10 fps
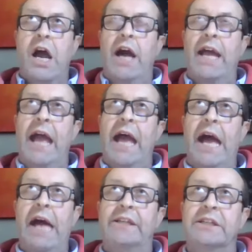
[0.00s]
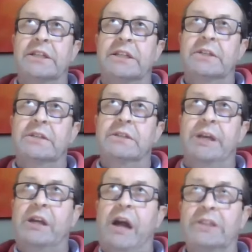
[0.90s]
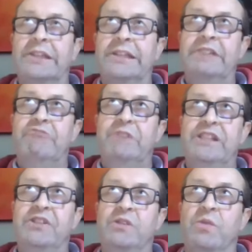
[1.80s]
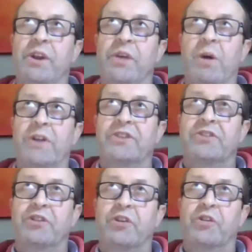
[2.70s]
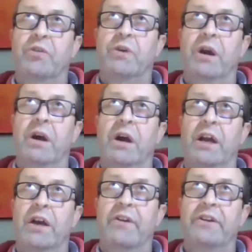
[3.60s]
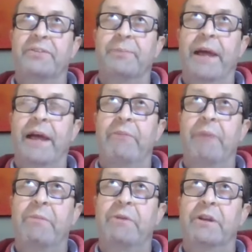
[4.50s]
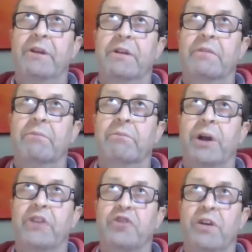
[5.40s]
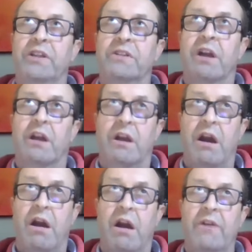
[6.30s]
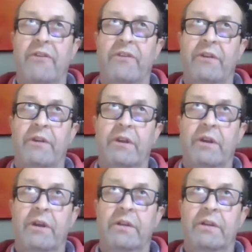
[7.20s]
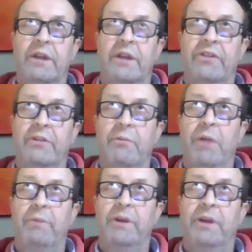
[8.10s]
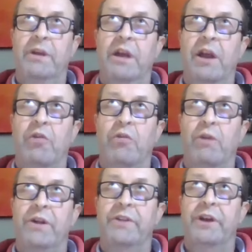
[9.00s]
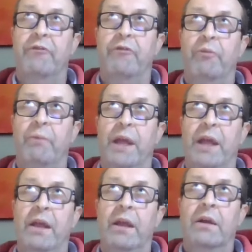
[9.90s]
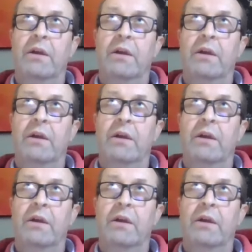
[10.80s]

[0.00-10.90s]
I had it because I didn't really know what I wanted to do. I got it into my head maybe by joining the Guards, that there might be a career there for me,